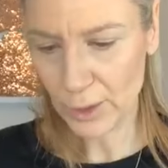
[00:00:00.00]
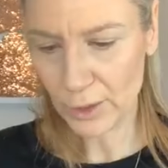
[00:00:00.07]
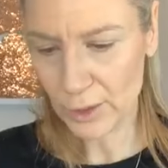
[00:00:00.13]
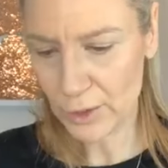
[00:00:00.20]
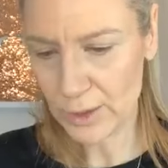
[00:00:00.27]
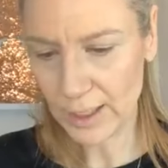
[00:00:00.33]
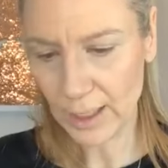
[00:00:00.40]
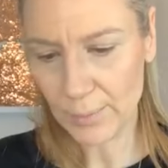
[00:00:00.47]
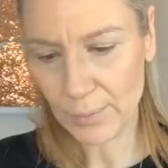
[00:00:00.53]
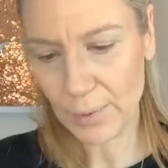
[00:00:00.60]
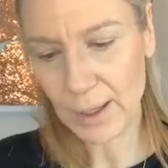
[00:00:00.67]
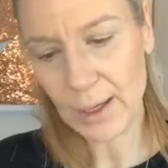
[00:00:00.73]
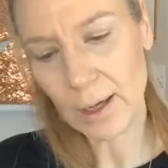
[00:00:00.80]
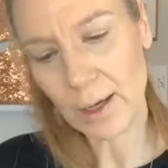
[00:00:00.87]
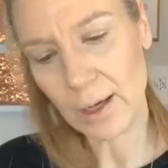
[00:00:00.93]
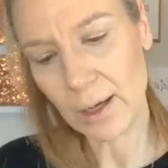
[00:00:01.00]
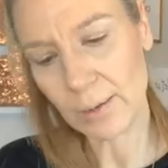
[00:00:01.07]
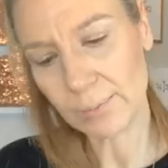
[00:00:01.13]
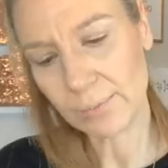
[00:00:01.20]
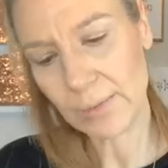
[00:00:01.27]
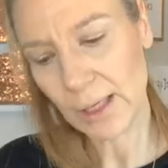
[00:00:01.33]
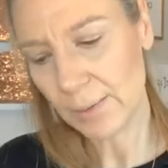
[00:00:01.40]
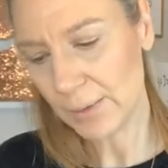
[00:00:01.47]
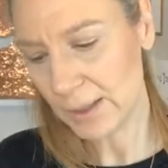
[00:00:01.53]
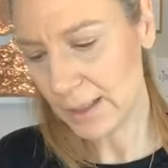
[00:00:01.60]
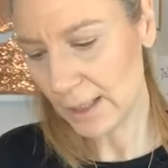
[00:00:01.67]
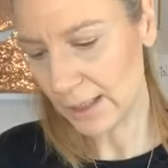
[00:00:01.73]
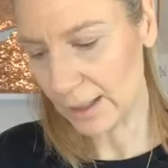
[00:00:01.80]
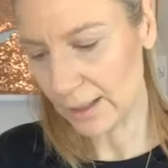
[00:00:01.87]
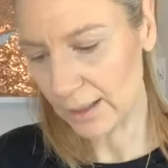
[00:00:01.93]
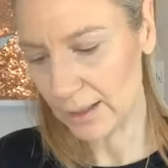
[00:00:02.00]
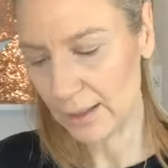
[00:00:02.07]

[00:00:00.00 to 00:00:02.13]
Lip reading: using it, but I'm going to tell you,